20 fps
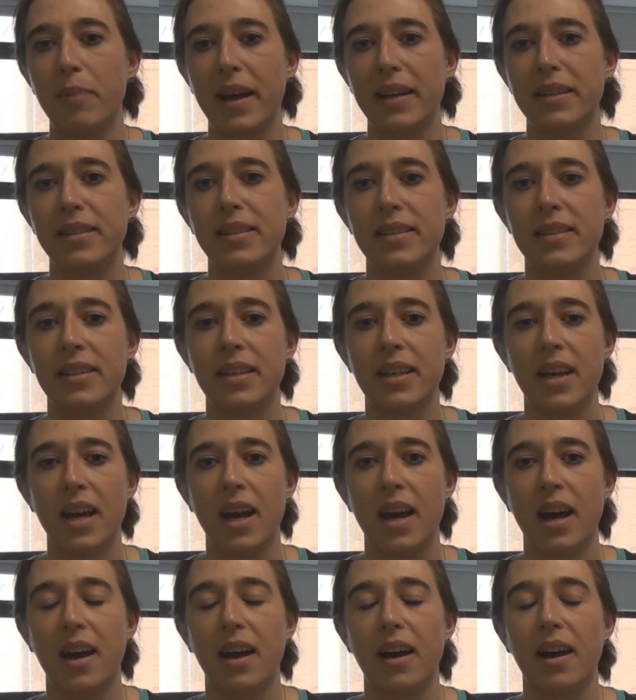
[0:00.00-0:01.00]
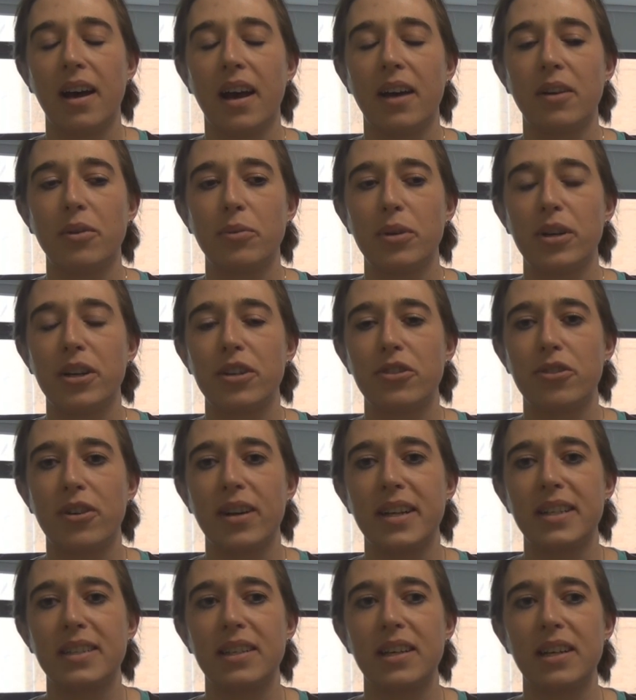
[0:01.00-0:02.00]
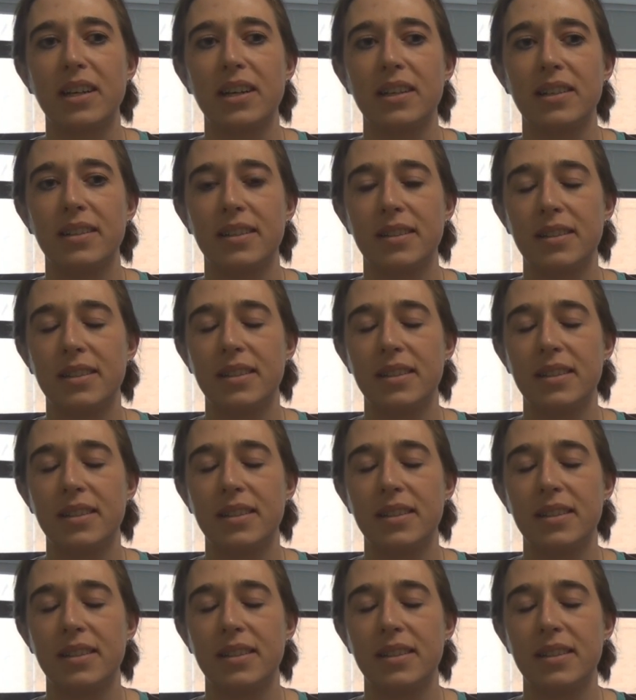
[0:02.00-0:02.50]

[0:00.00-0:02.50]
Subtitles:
beds and were trying to